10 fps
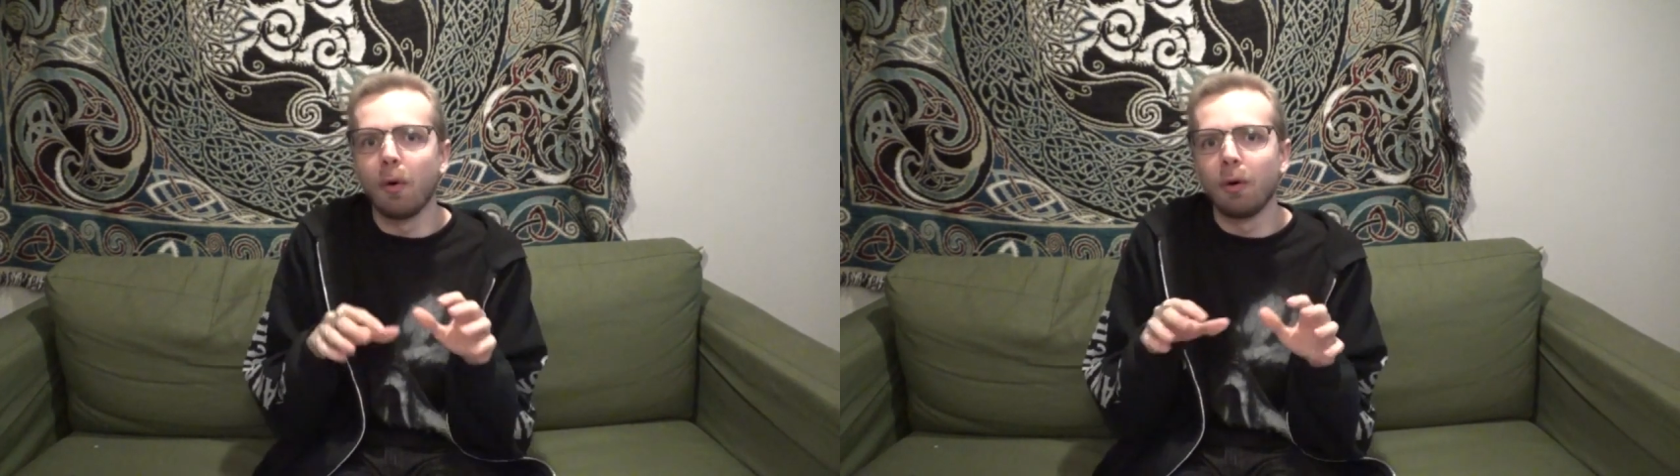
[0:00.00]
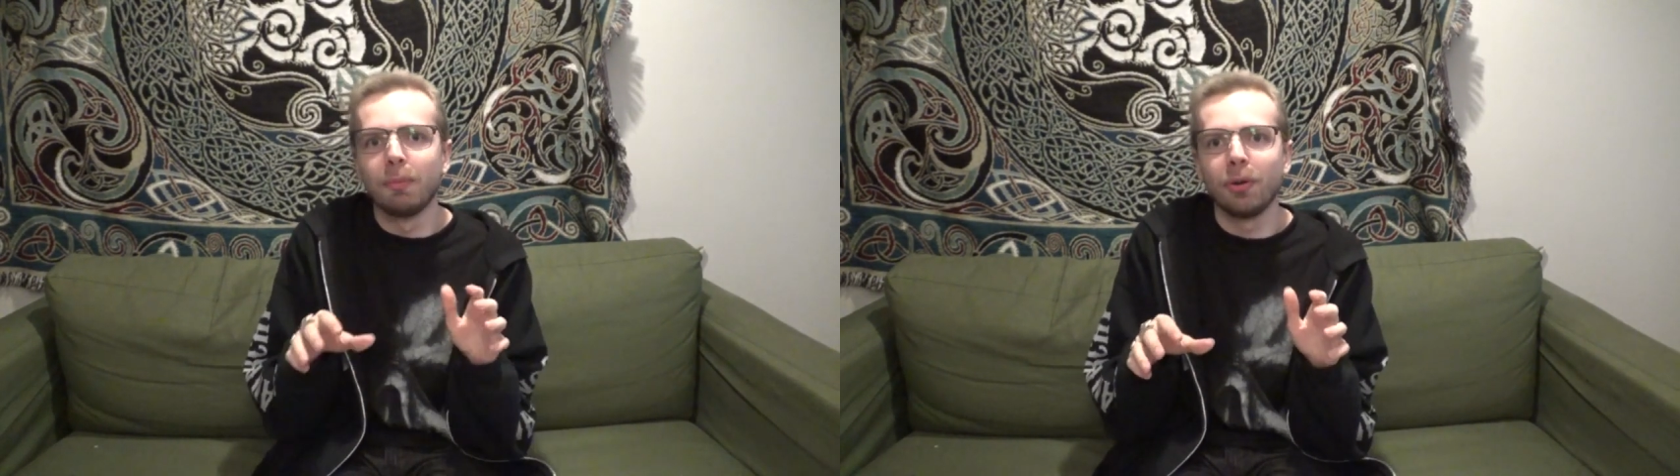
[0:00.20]

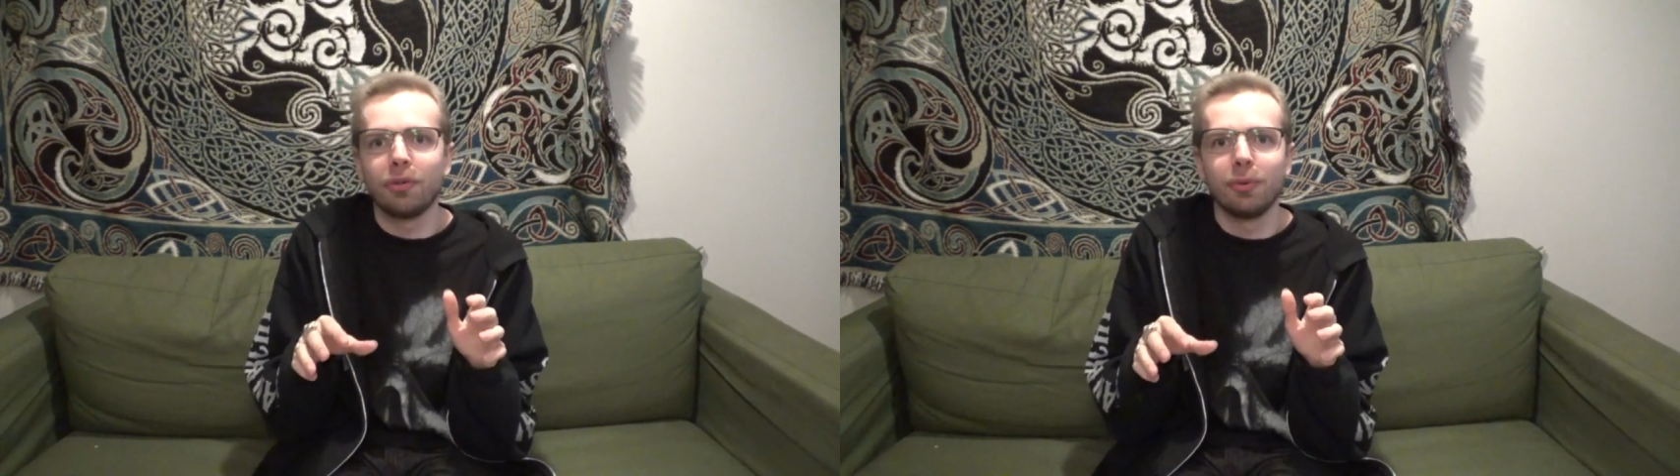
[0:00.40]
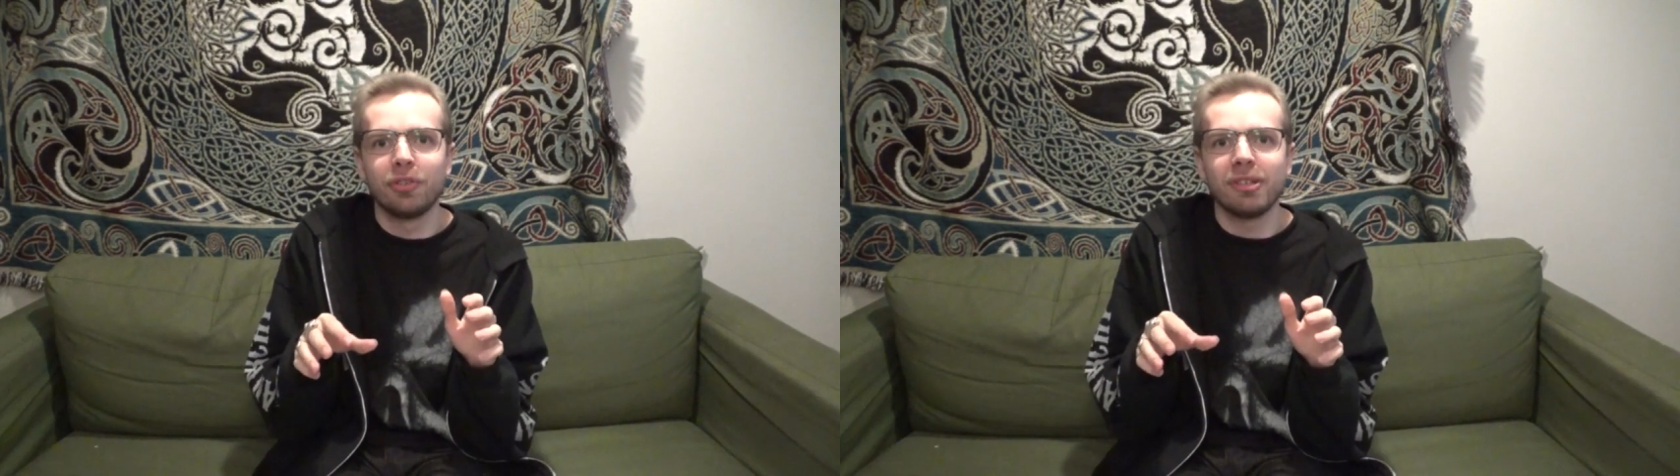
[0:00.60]

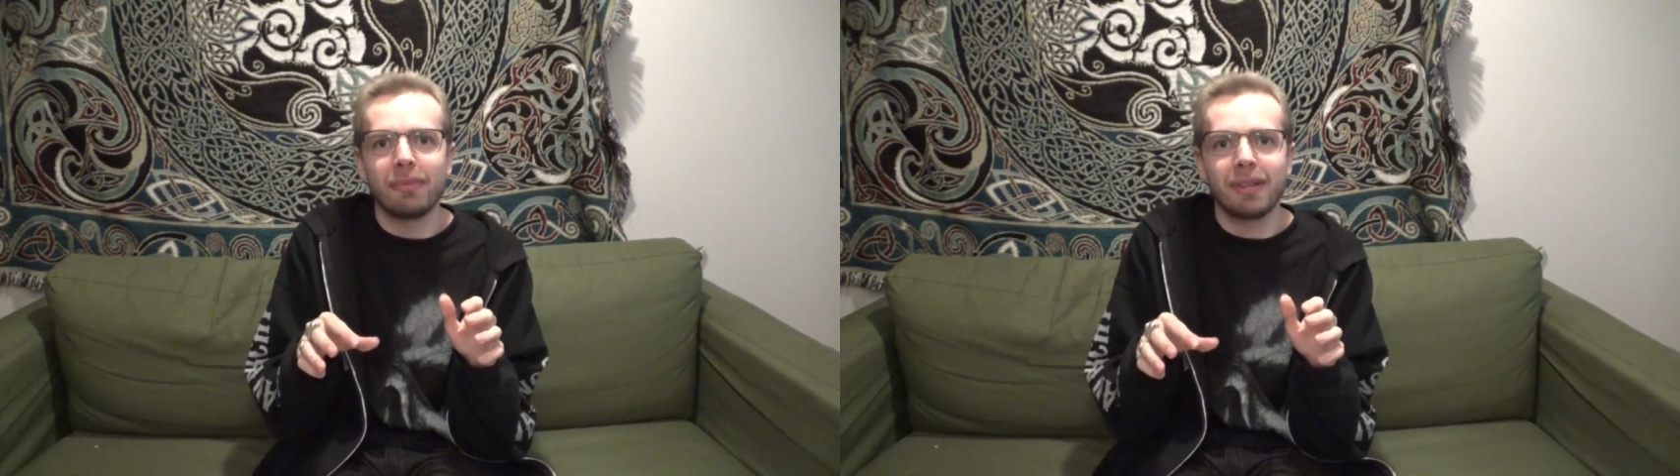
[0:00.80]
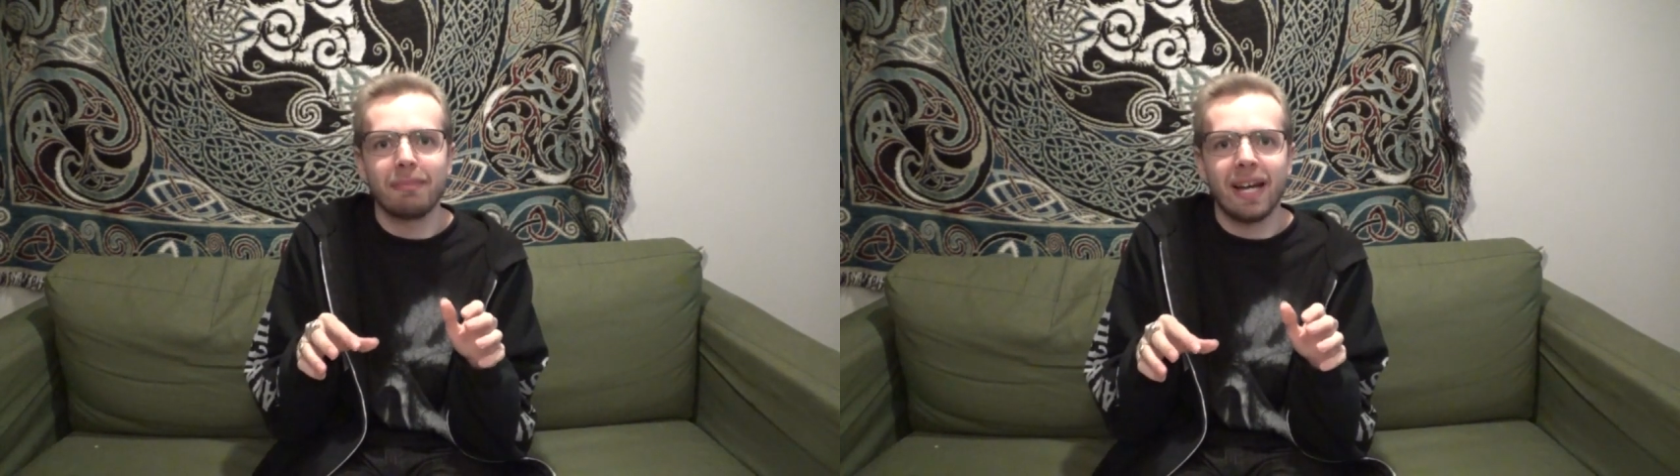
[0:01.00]
almost do
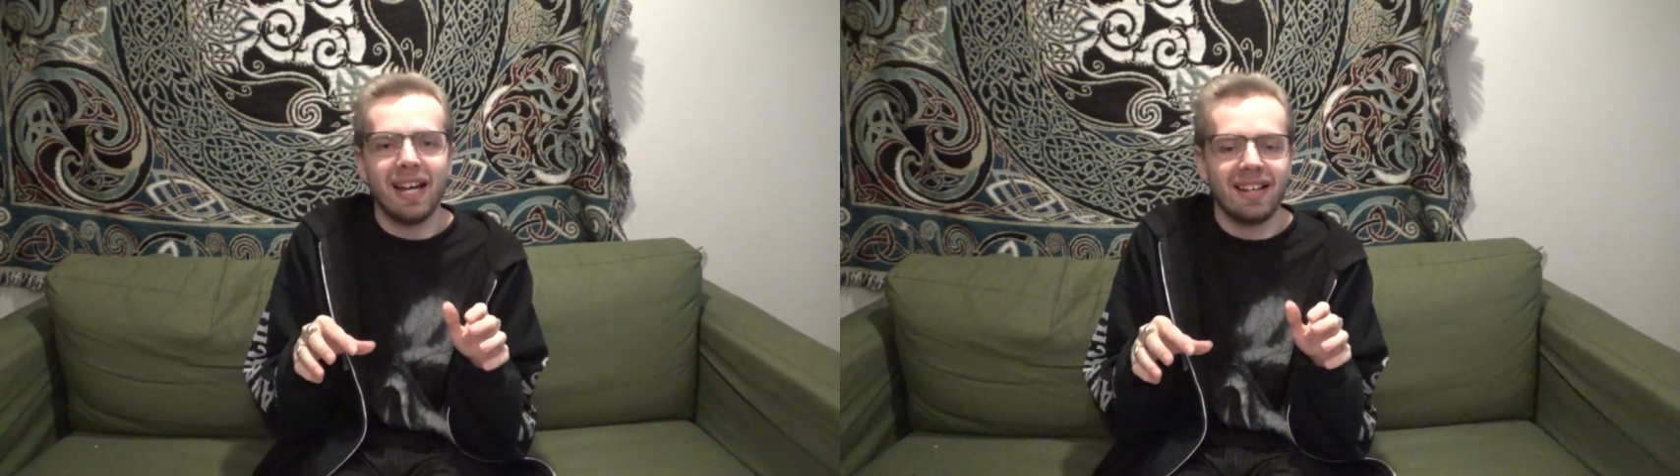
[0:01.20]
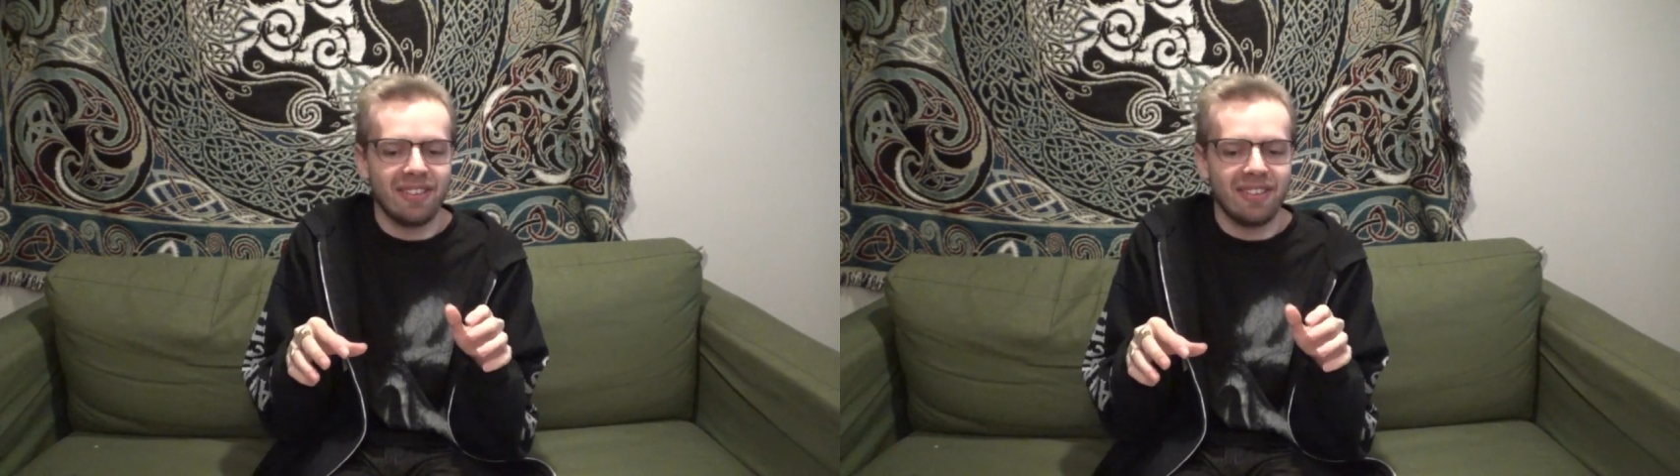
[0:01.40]
something bad,